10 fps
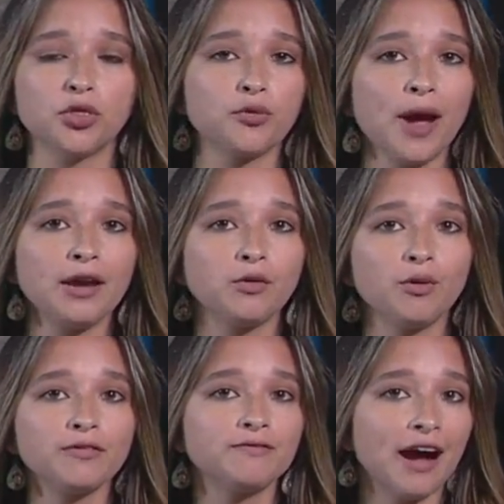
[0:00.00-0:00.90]
threat or
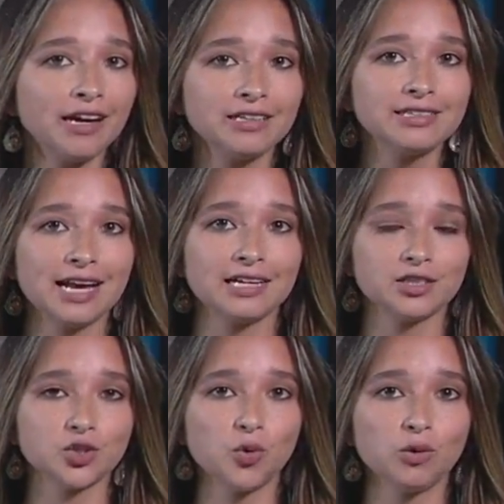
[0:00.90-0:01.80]
violence at
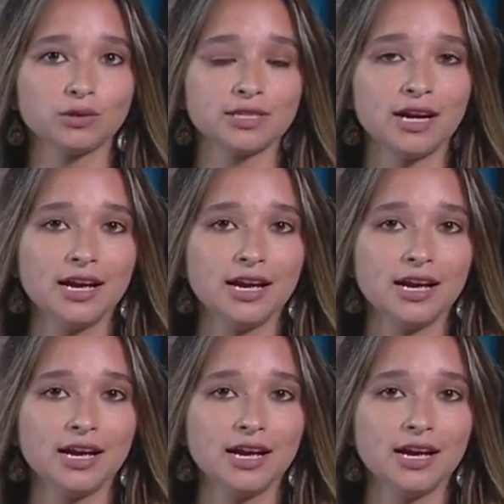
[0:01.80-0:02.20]
schools.